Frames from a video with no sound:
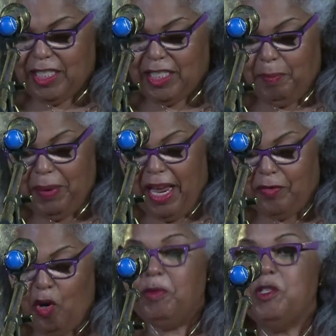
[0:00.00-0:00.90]
as a
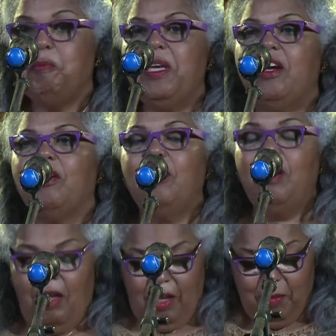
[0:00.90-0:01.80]
platform speaker,
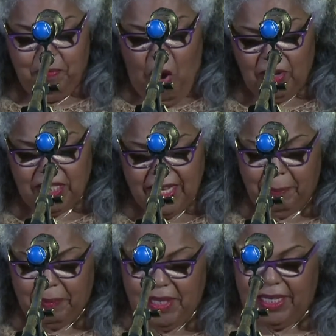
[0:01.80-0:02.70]
box
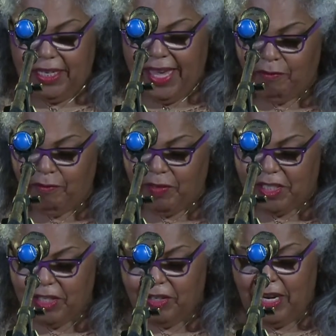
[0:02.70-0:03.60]
captain and
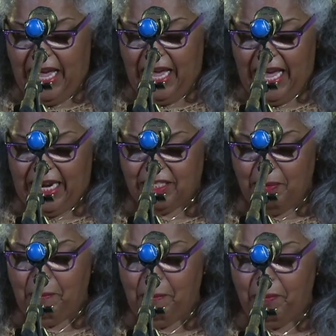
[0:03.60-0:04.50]
canvasser, and as a
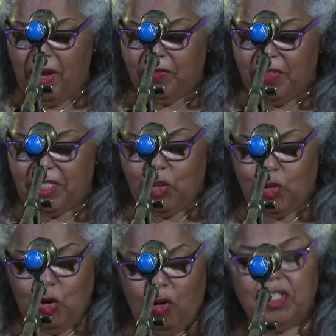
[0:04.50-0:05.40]
member of the
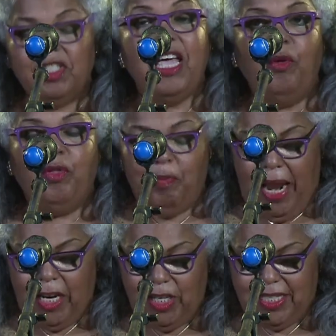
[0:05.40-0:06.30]
St. George South
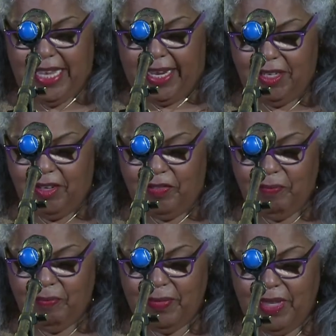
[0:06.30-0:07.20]
branch executive.
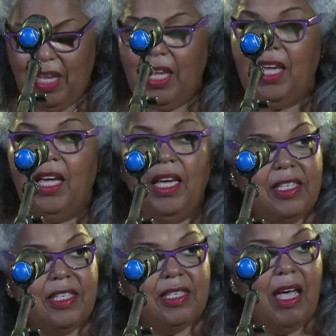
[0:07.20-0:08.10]

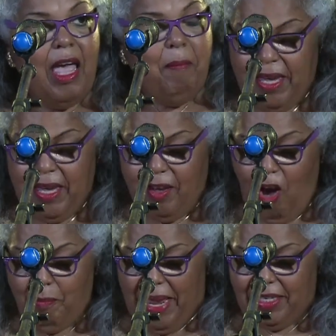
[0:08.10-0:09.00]
His MP
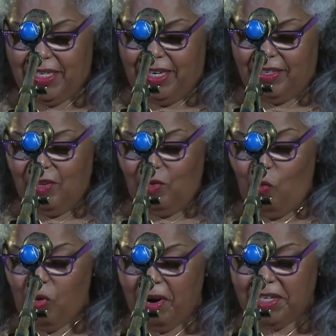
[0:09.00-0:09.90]
commented,
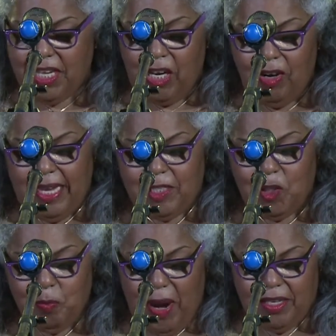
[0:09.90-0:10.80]
"Words cannot
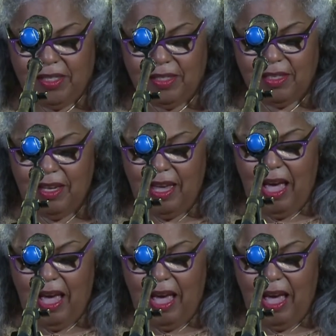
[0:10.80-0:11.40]
express